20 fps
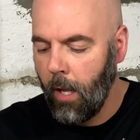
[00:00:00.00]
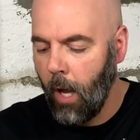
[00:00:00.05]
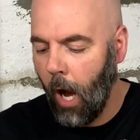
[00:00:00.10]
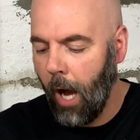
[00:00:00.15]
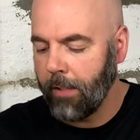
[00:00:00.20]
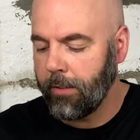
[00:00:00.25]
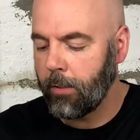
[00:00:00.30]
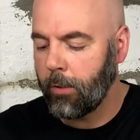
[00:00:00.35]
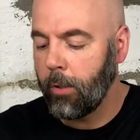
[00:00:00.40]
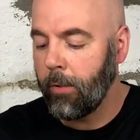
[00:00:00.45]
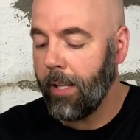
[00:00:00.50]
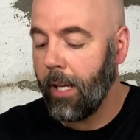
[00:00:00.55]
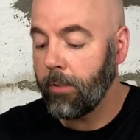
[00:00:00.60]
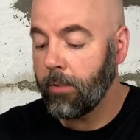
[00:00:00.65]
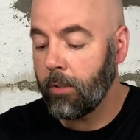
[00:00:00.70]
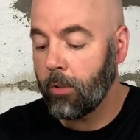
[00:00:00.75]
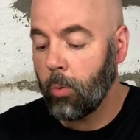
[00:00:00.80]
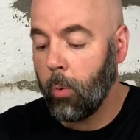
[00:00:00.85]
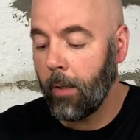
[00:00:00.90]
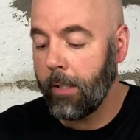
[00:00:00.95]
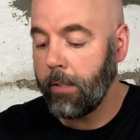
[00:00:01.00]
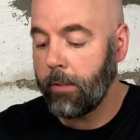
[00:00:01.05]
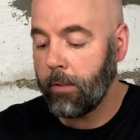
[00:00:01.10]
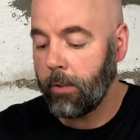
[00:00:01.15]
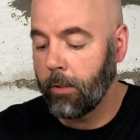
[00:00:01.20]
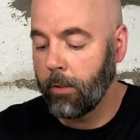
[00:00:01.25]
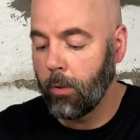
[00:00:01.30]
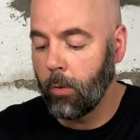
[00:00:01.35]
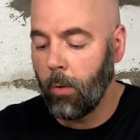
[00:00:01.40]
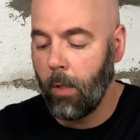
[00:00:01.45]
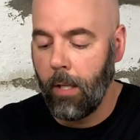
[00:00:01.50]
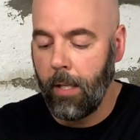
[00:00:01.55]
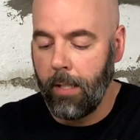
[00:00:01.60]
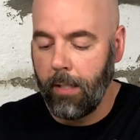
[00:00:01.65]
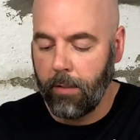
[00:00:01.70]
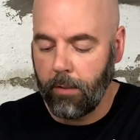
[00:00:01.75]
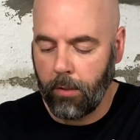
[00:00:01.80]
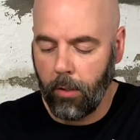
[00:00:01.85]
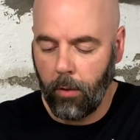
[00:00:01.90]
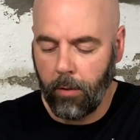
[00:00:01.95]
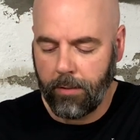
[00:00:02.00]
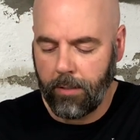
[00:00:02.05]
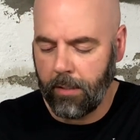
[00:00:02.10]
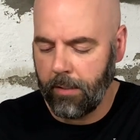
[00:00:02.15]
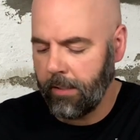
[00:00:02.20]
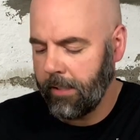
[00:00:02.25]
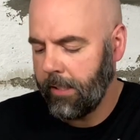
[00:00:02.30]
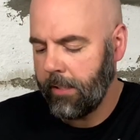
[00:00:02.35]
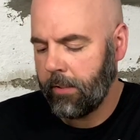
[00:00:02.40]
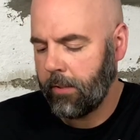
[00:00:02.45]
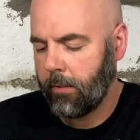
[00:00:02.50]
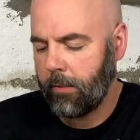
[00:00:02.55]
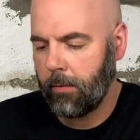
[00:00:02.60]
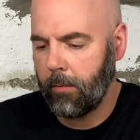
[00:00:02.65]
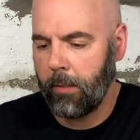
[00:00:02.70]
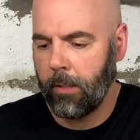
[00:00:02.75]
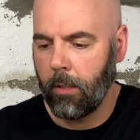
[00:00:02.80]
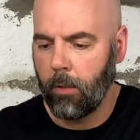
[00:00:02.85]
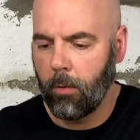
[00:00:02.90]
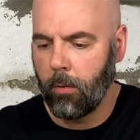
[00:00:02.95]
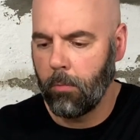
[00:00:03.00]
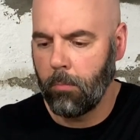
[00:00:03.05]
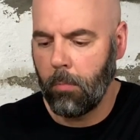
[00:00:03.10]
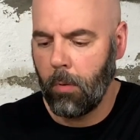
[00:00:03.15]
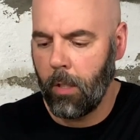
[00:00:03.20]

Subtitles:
It's a 2022, so it's at least, you know,